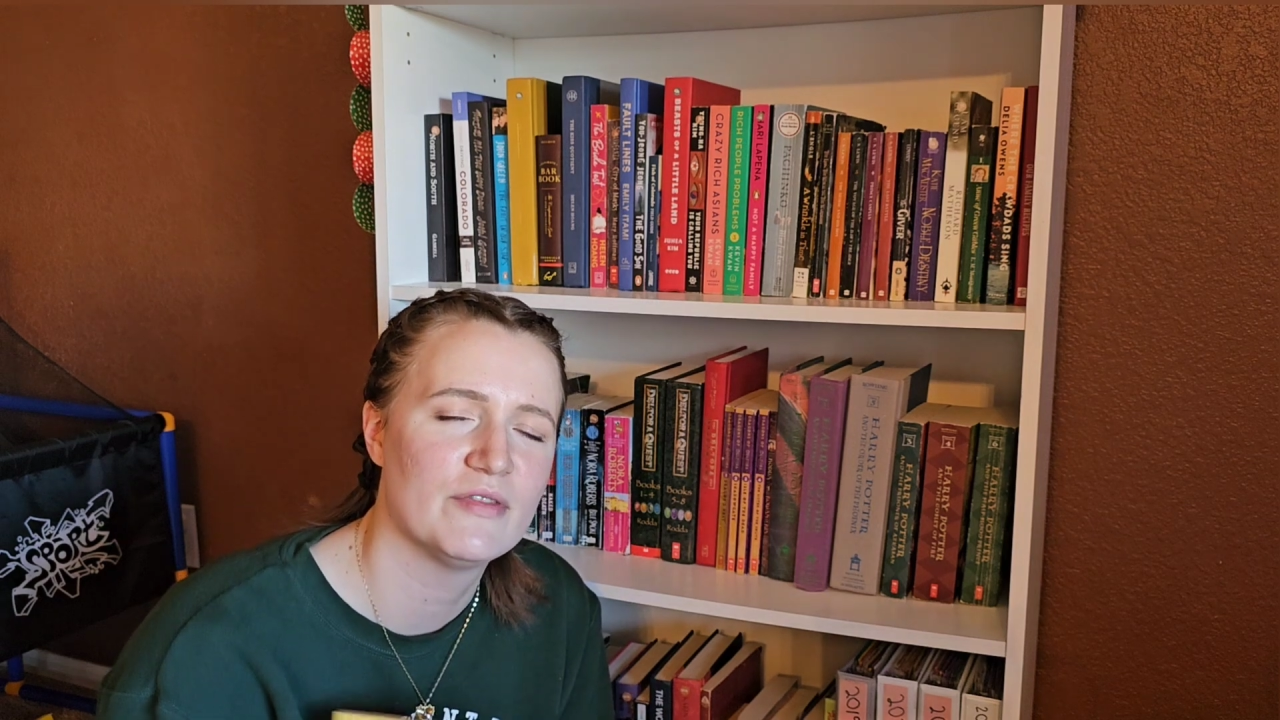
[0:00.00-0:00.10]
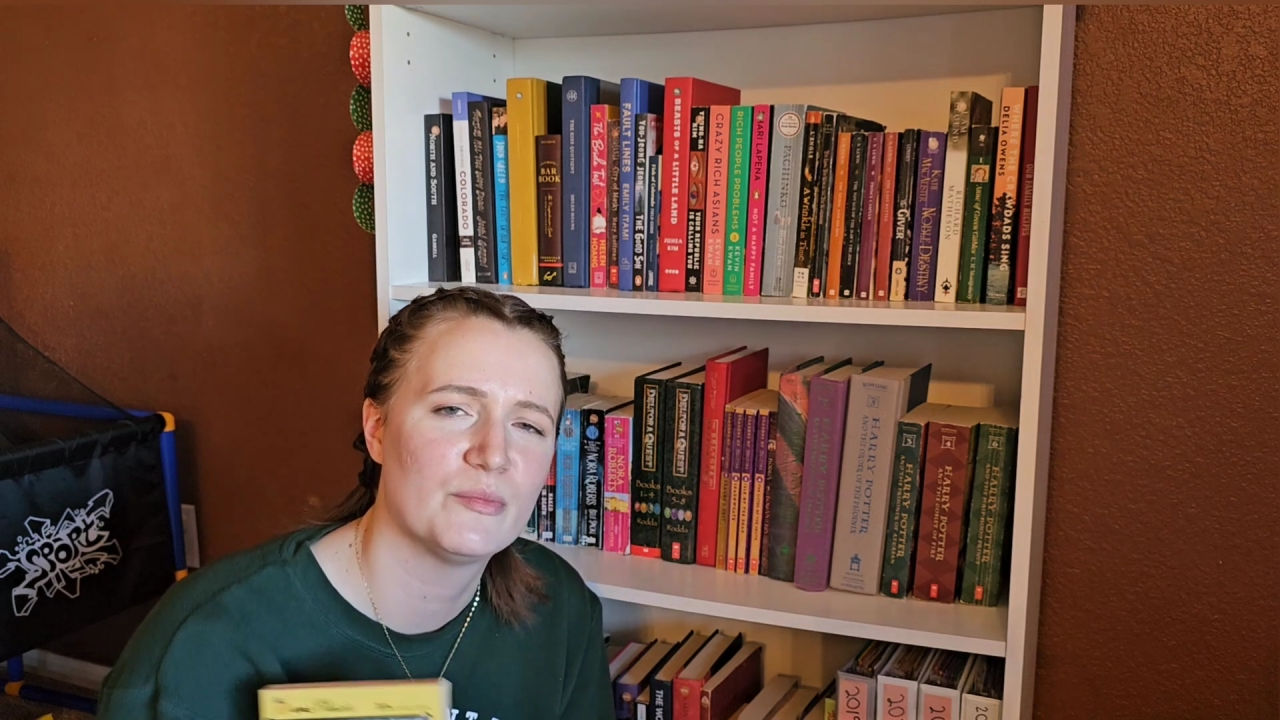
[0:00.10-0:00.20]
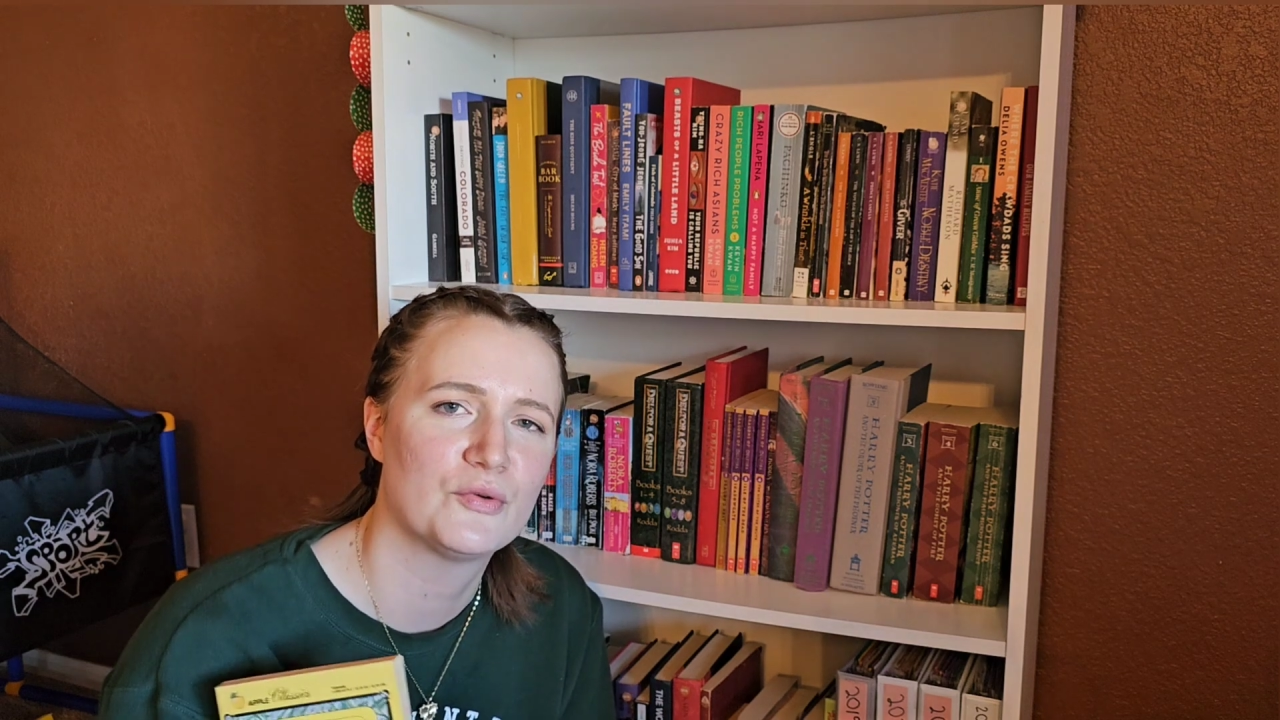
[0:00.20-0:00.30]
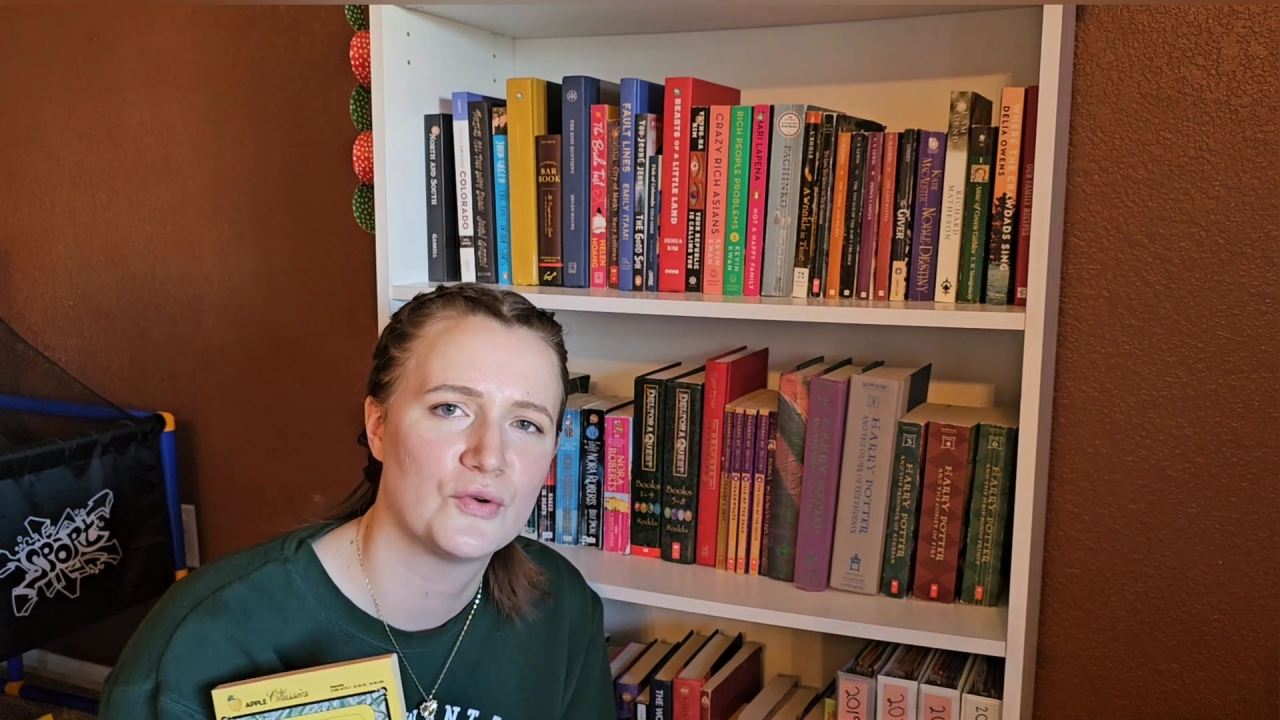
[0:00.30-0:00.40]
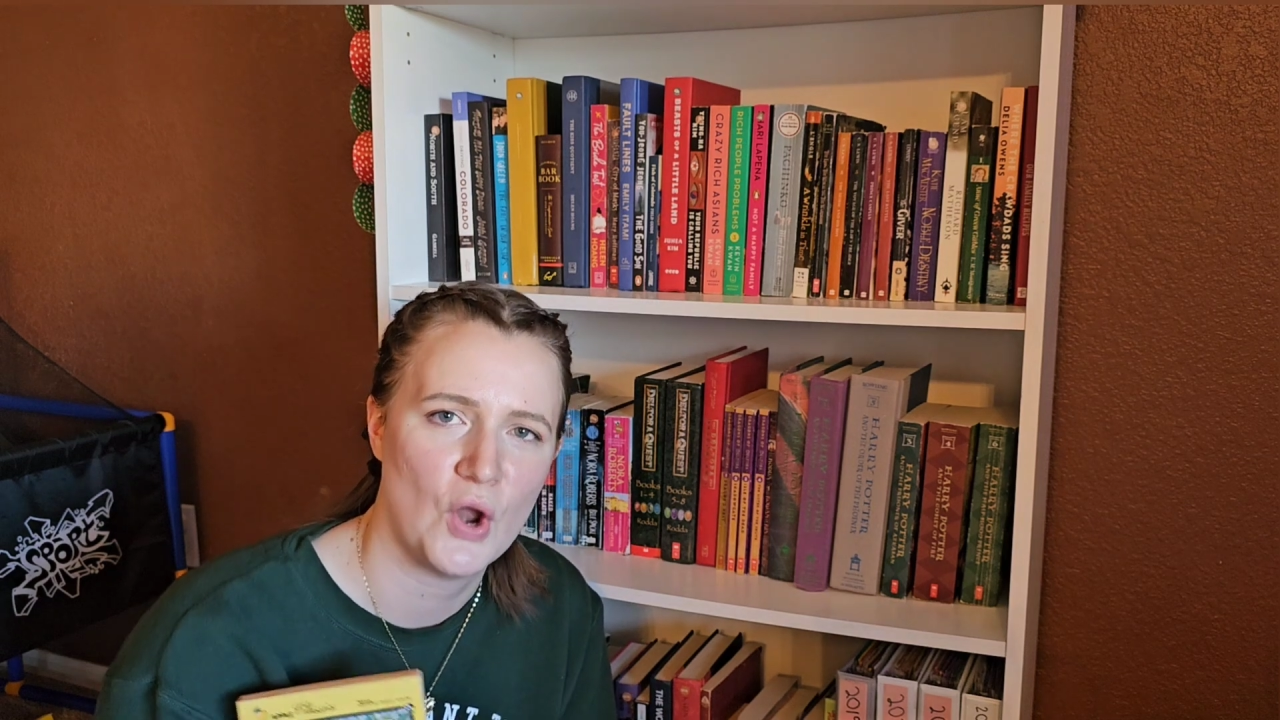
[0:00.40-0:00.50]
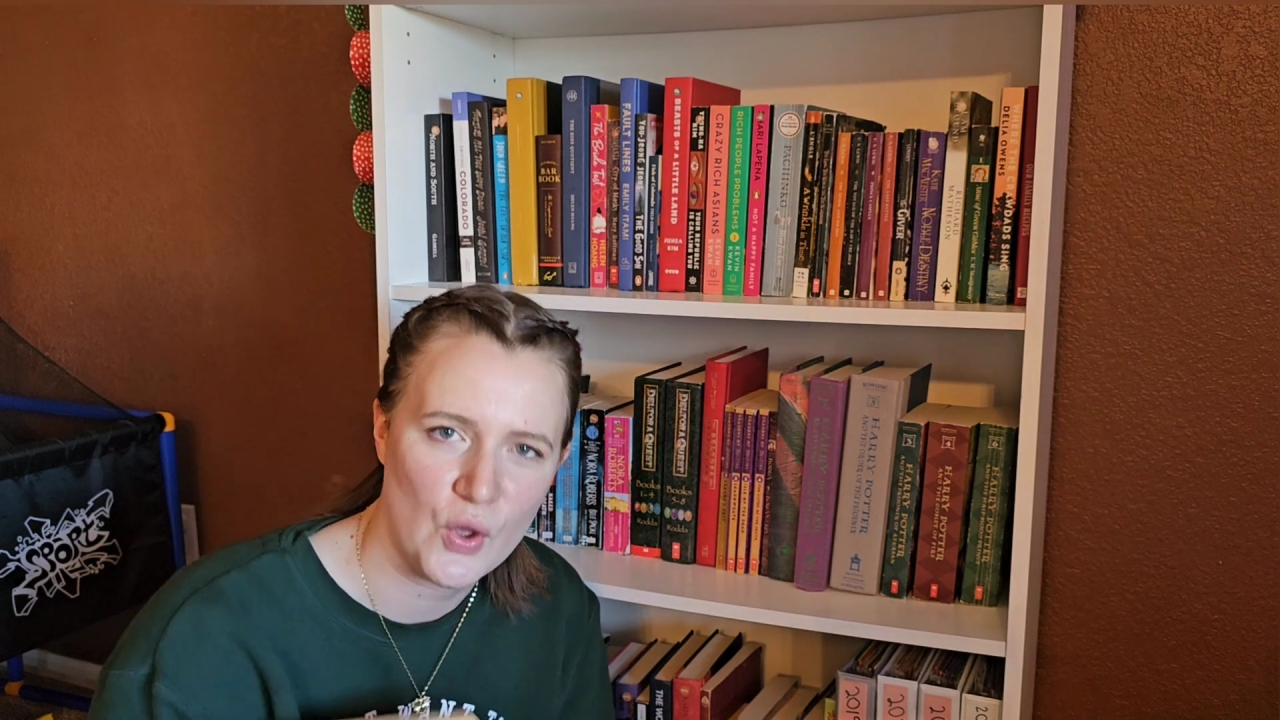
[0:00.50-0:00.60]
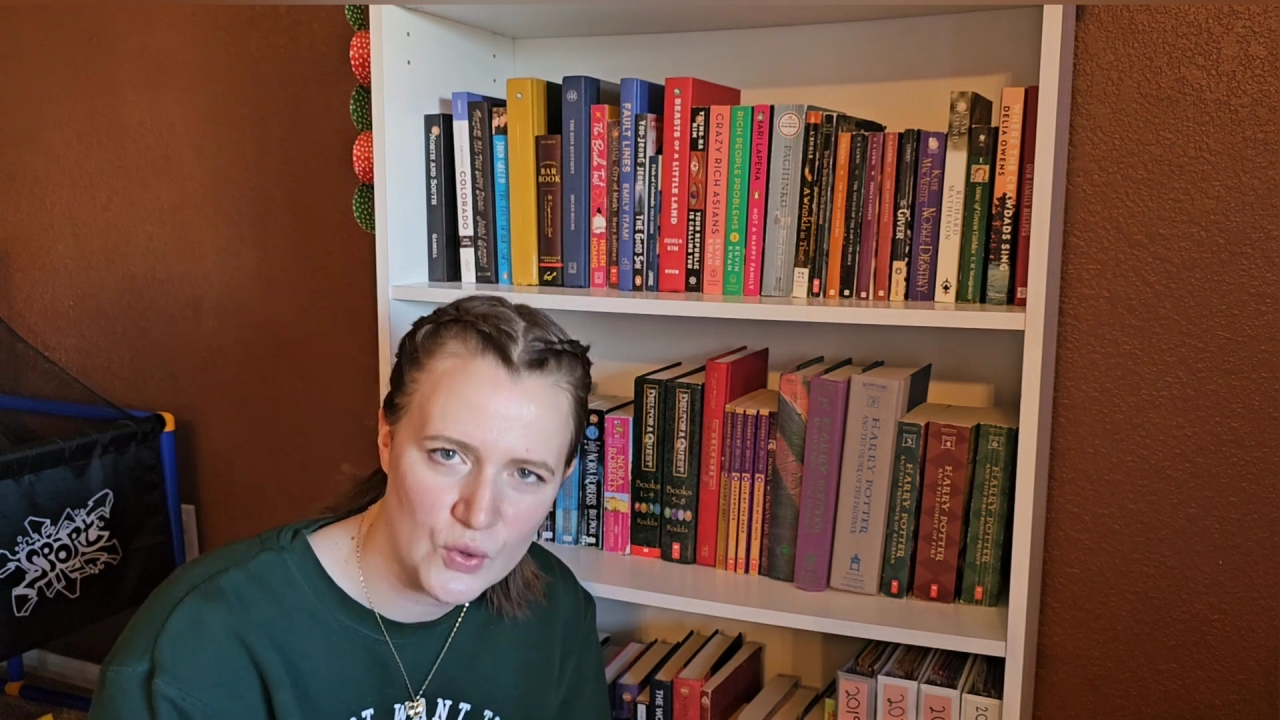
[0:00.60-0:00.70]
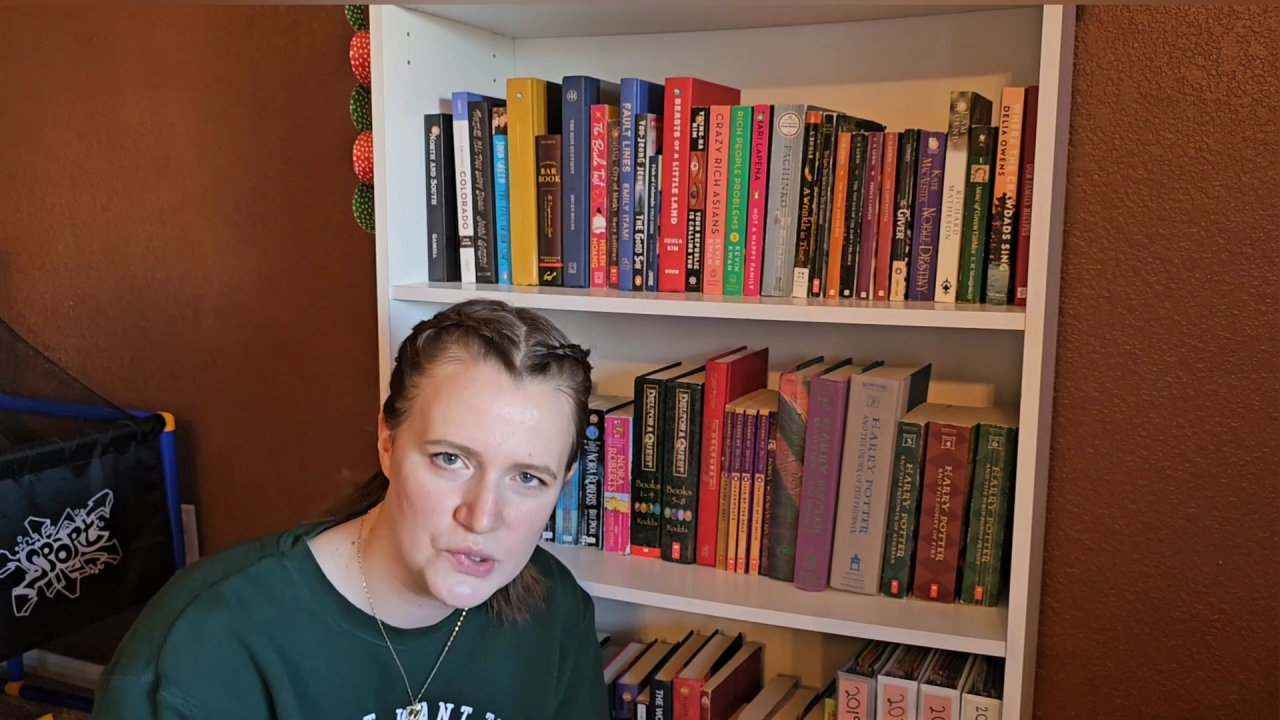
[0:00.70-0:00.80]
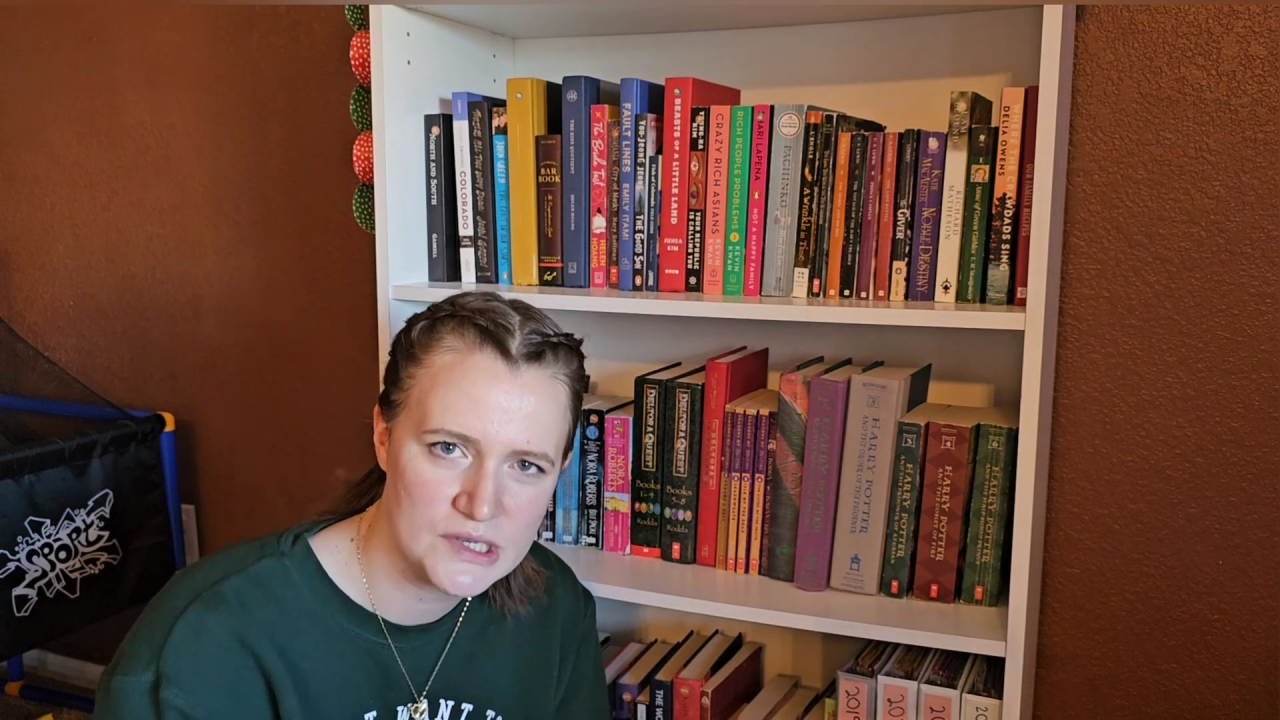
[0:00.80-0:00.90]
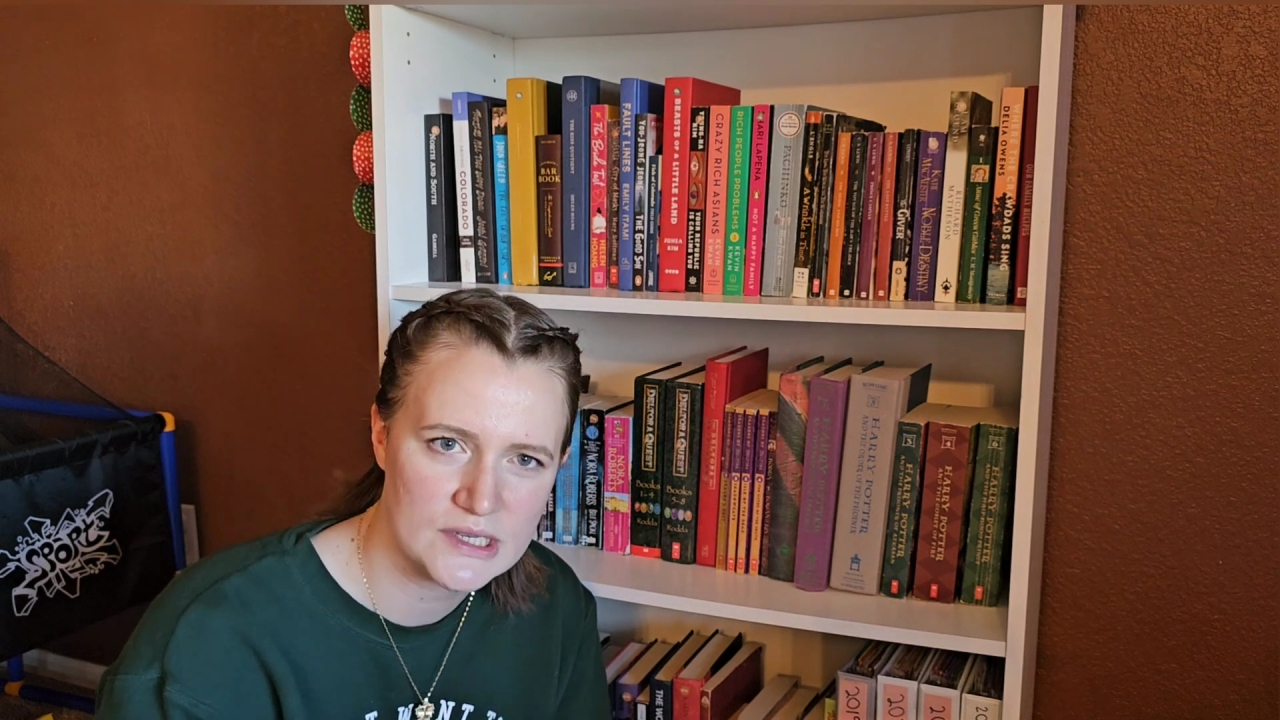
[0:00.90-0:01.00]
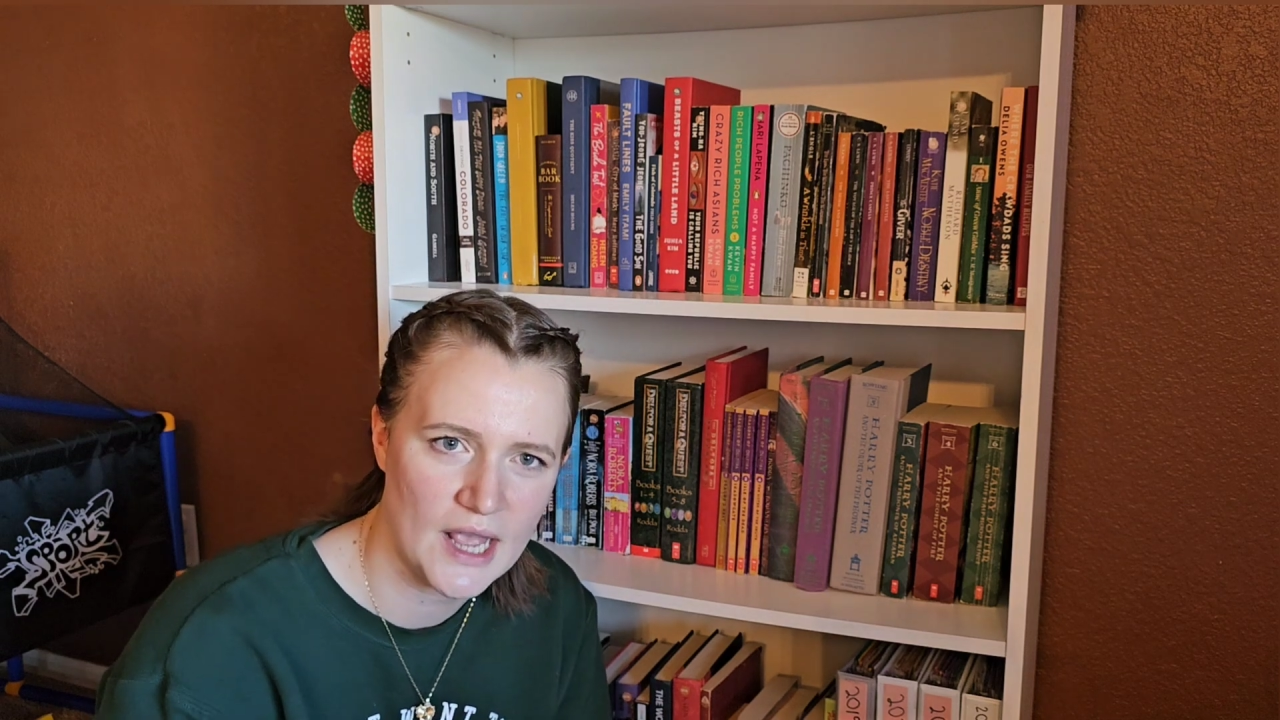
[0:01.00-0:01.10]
the prose